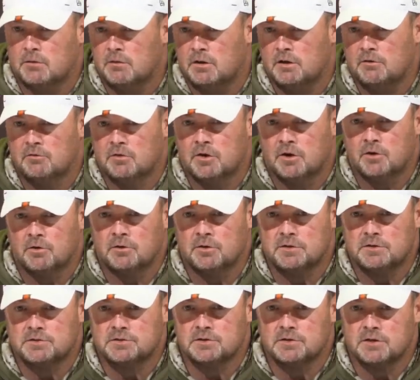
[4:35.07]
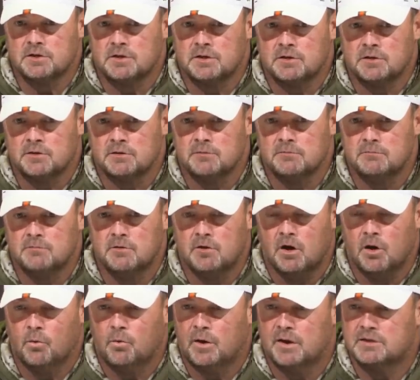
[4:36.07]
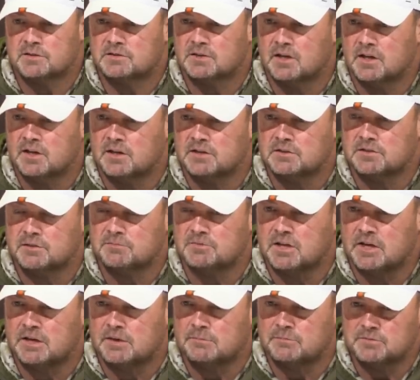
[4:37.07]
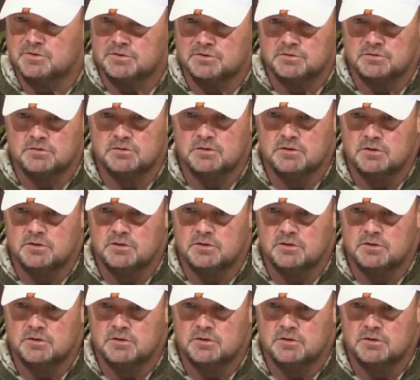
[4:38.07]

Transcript: even though it's a Wednesday, sometimes,